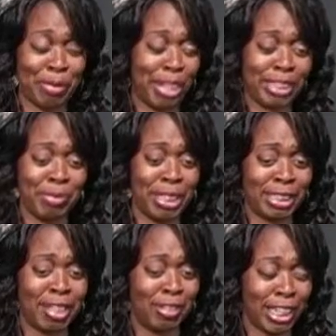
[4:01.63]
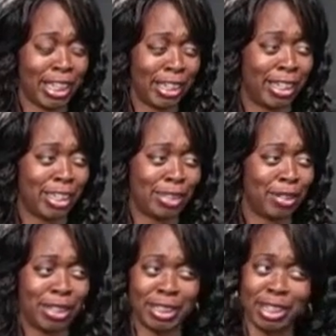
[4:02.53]
because it sounds like it is.
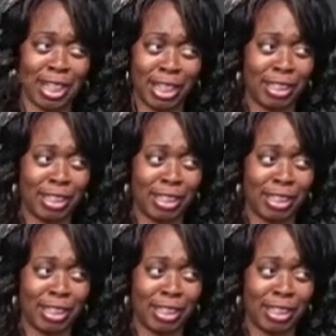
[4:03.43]
It's not.